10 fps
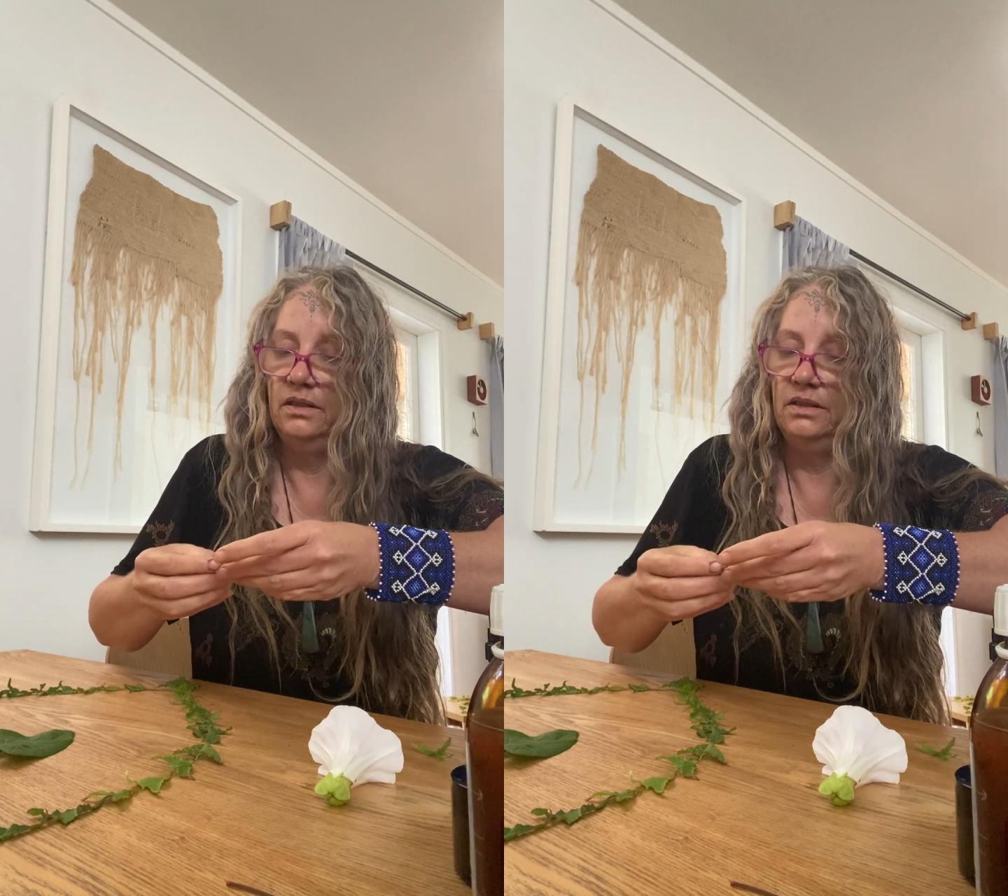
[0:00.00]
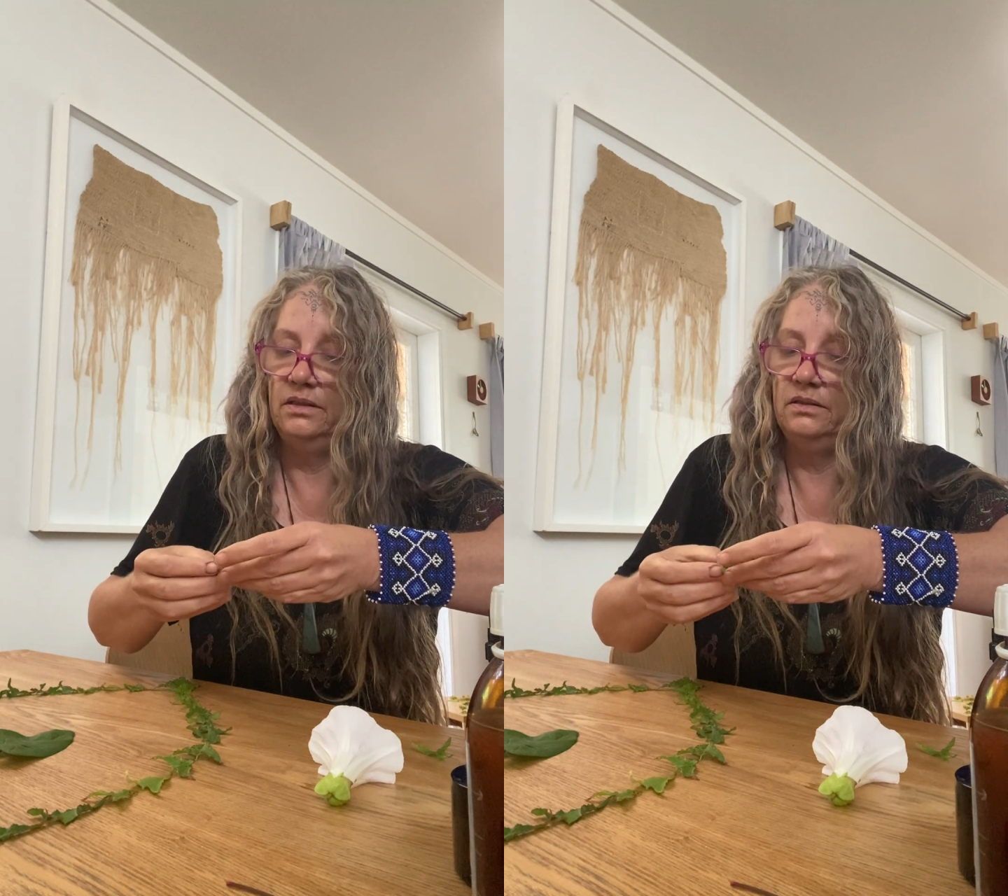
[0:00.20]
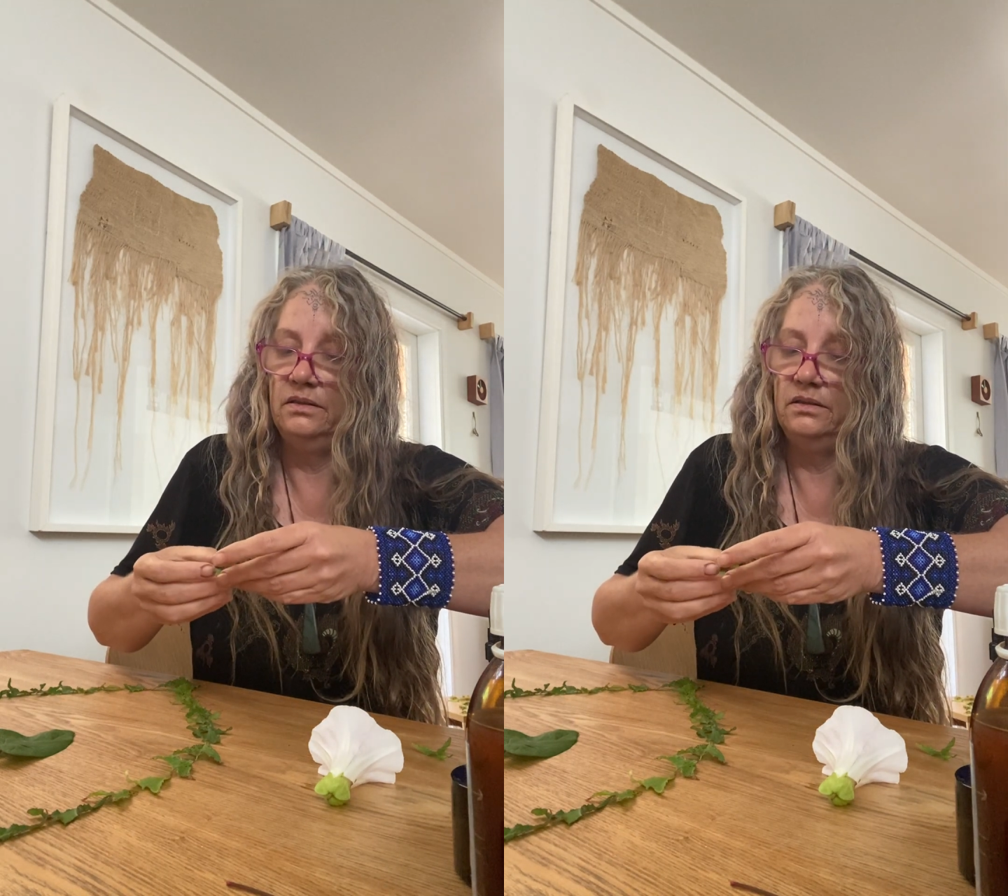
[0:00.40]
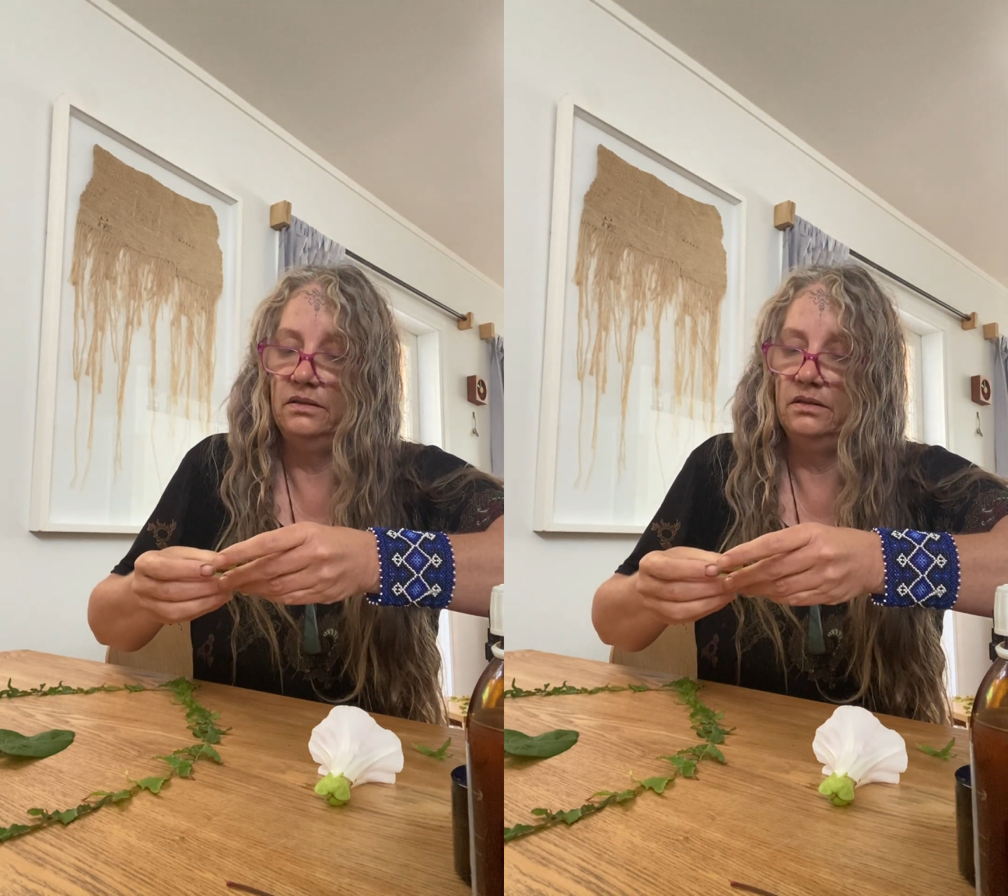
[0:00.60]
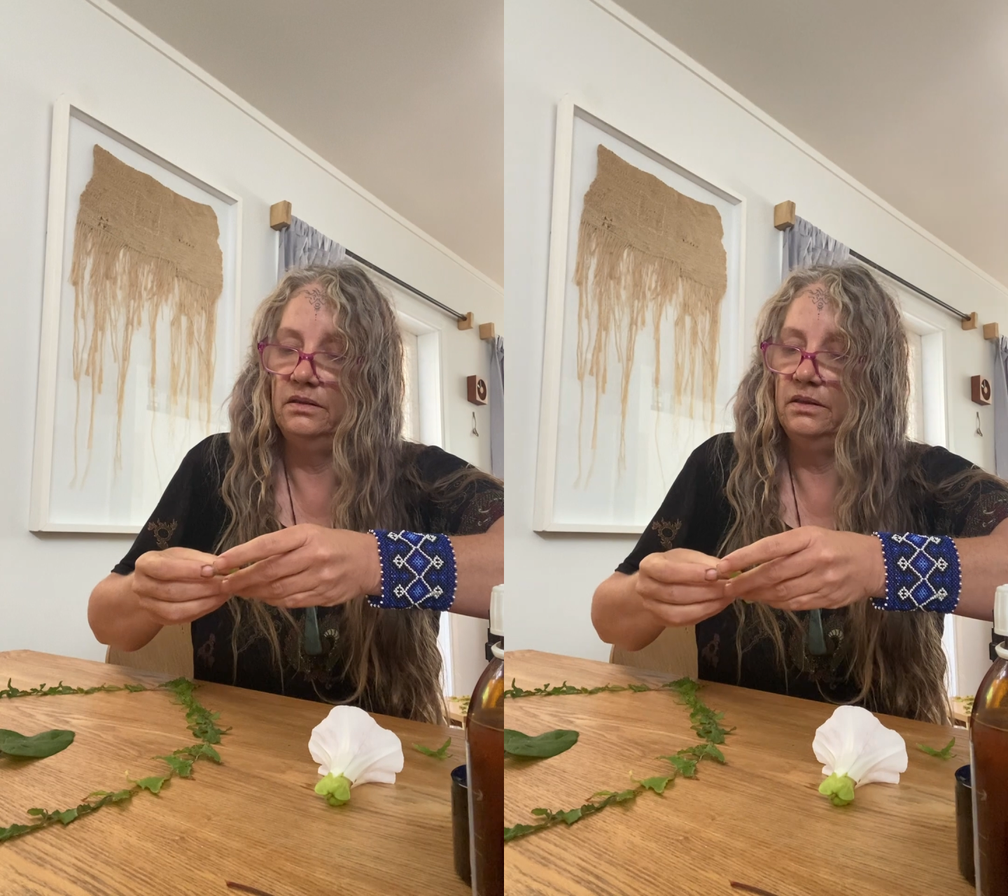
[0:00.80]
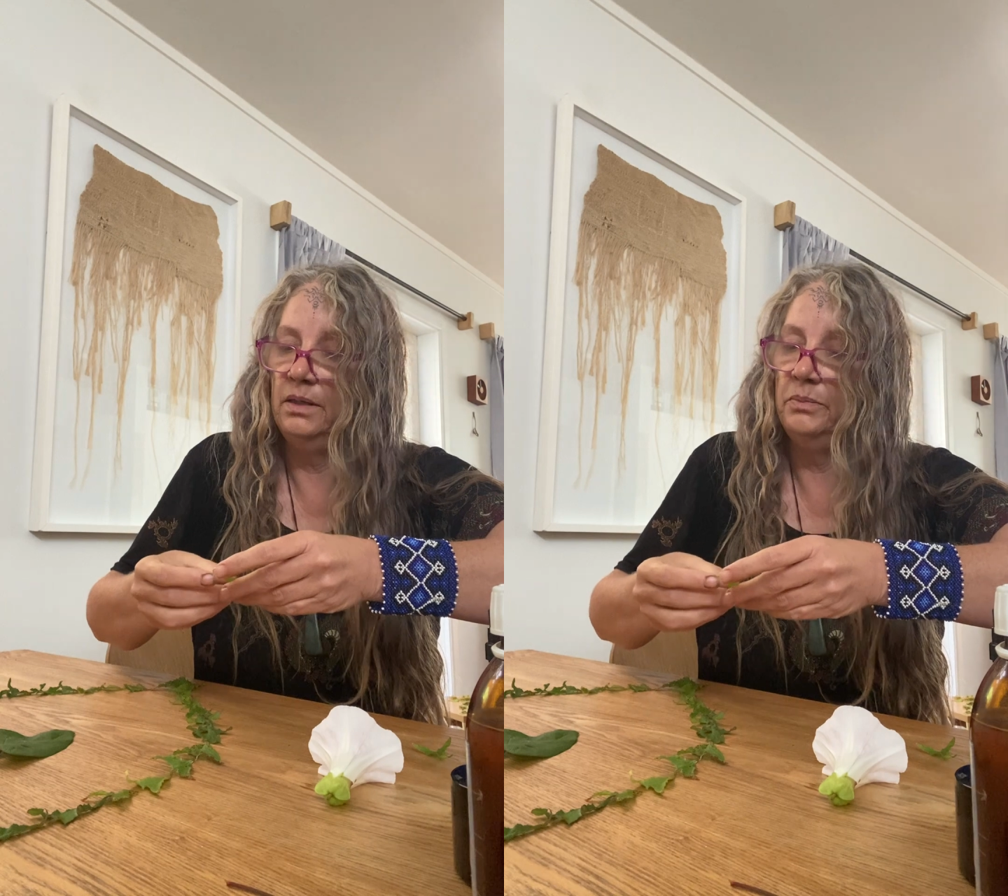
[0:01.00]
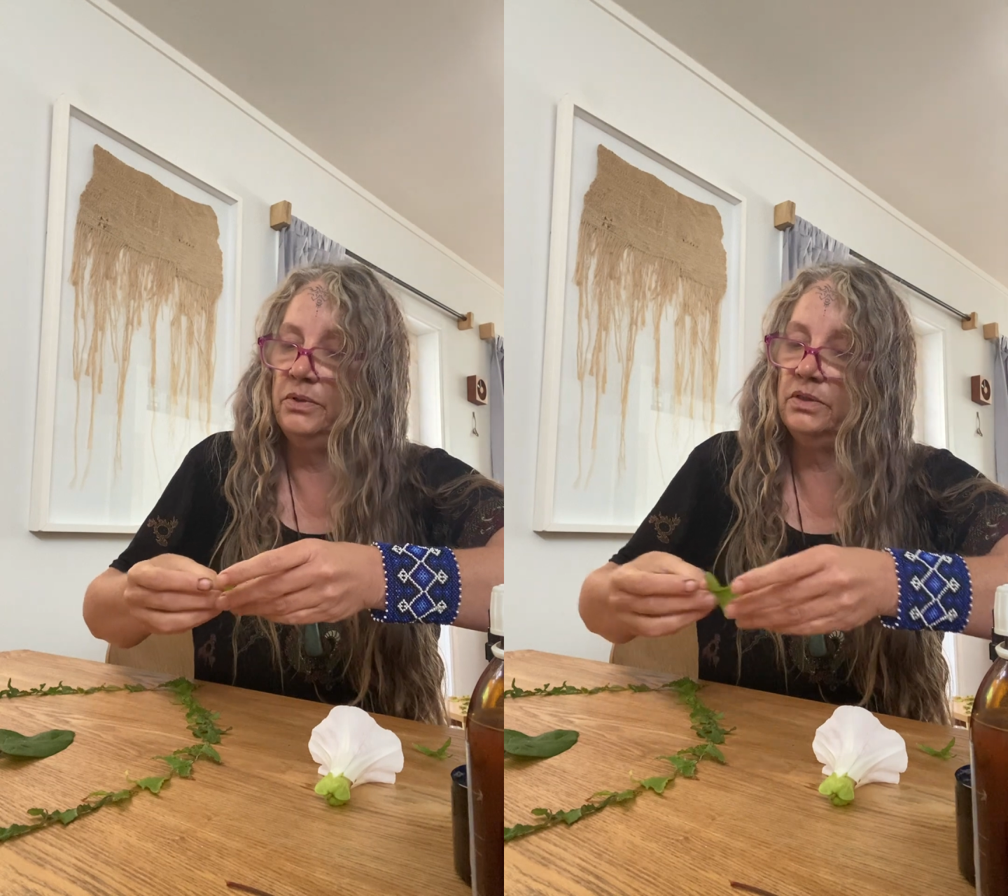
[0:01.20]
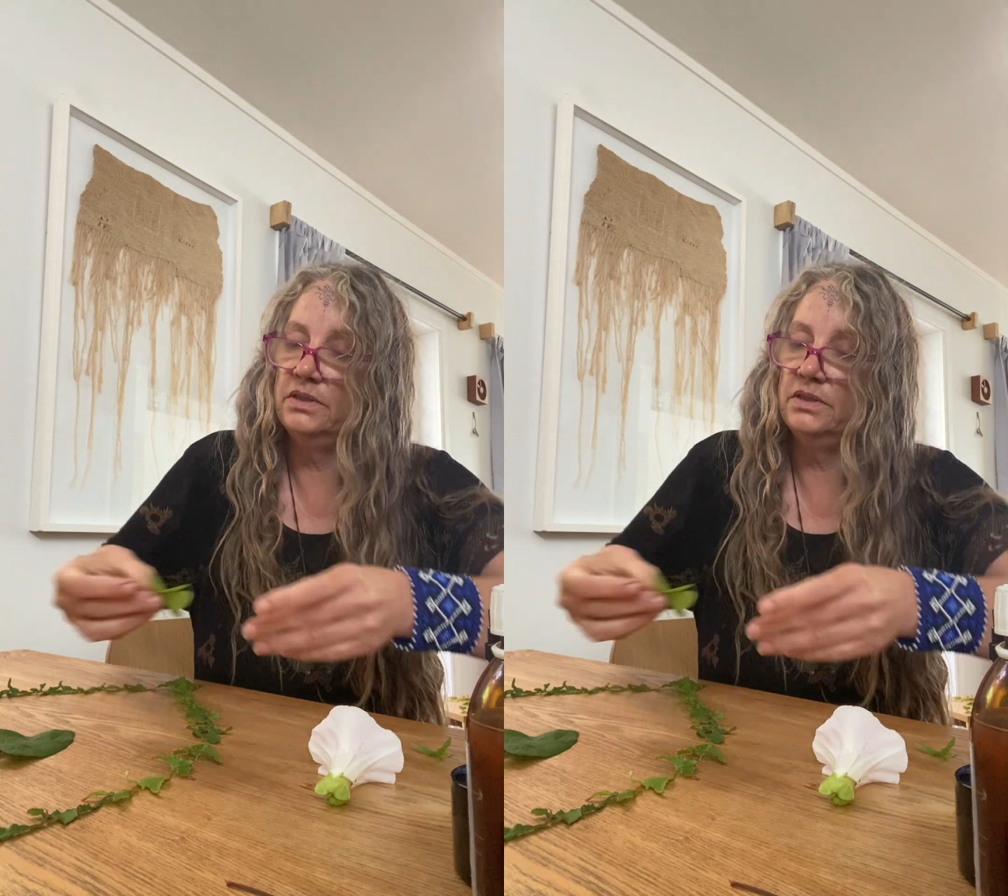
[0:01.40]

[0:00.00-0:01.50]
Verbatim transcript: And that book